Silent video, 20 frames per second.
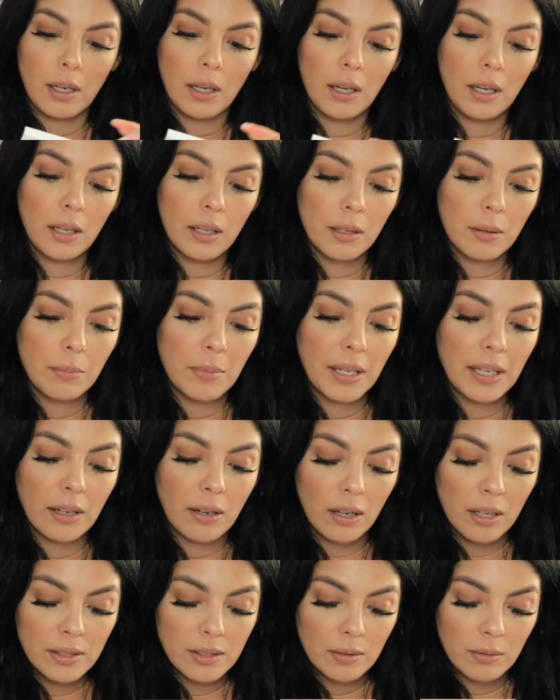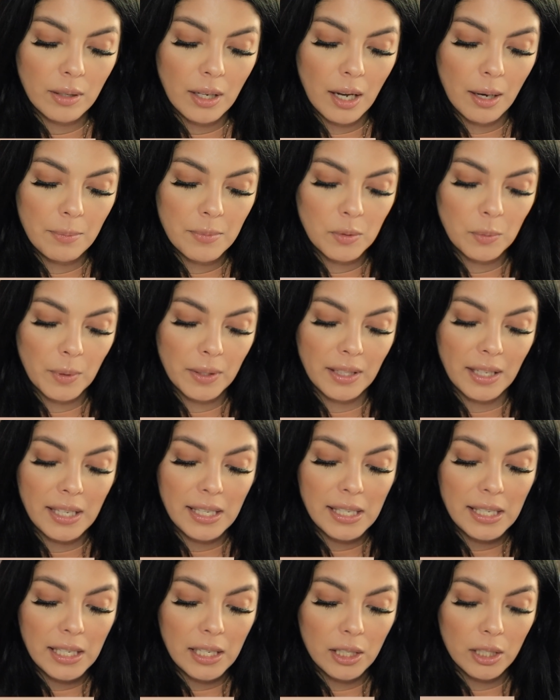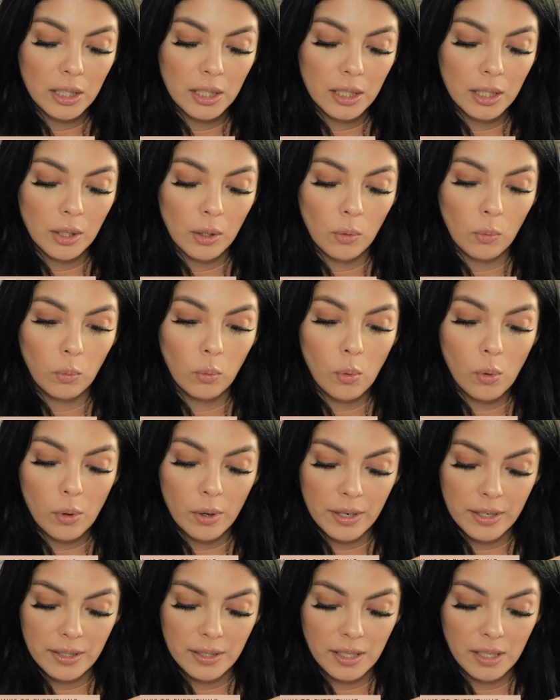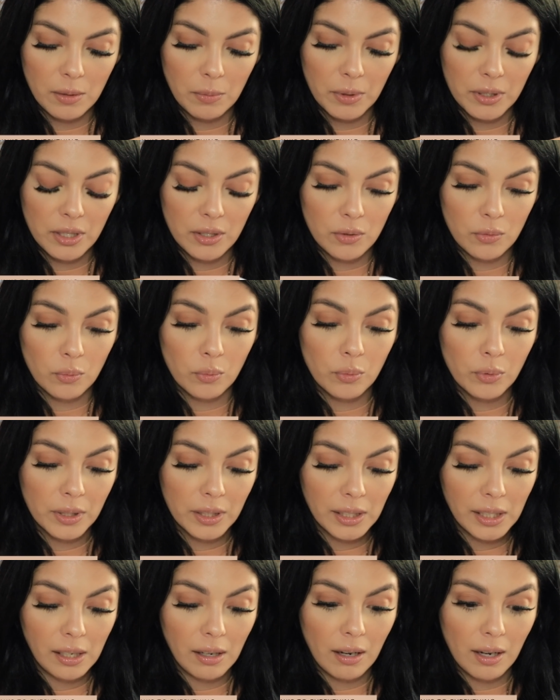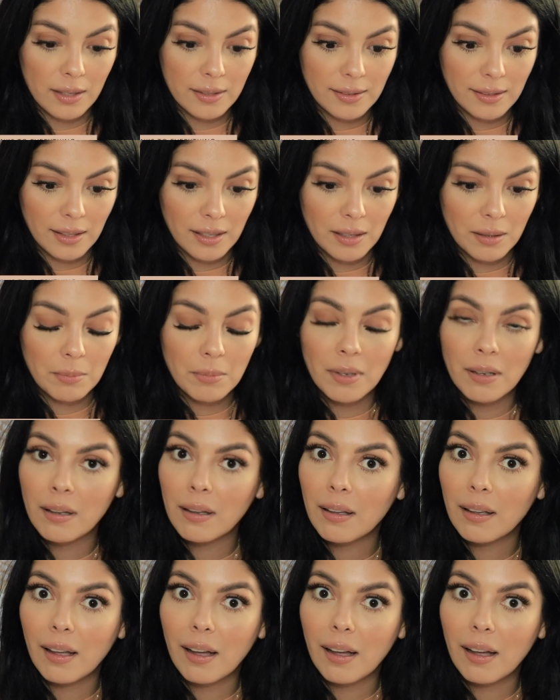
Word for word: Um, it also comes with a year warranty, which is really awesome.